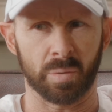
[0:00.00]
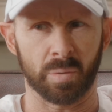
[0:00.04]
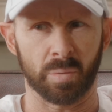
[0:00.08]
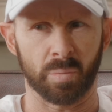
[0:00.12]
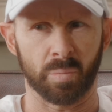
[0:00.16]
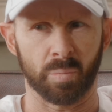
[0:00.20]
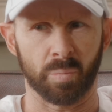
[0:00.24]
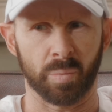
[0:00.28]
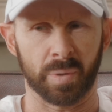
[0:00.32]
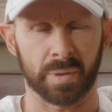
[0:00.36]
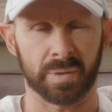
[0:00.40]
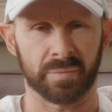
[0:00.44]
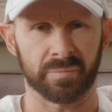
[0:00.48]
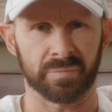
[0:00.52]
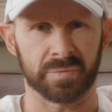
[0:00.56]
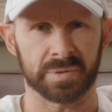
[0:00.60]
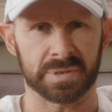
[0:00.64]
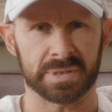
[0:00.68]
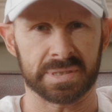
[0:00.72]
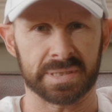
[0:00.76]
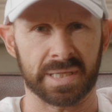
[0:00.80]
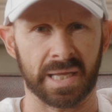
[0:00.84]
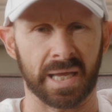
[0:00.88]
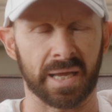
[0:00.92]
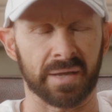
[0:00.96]
one of the
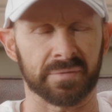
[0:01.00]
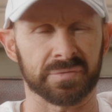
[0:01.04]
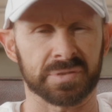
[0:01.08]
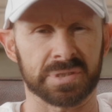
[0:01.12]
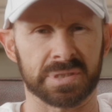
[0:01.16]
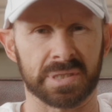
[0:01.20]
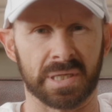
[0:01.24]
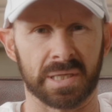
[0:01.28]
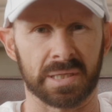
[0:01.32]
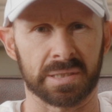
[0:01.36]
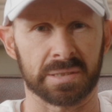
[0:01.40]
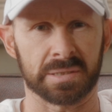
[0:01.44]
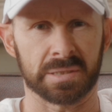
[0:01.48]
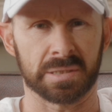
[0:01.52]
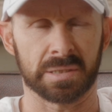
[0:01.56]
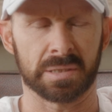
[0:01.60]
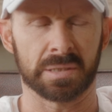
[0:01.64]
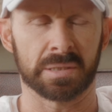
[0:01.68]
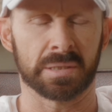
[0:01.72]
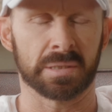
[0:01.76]
staff said,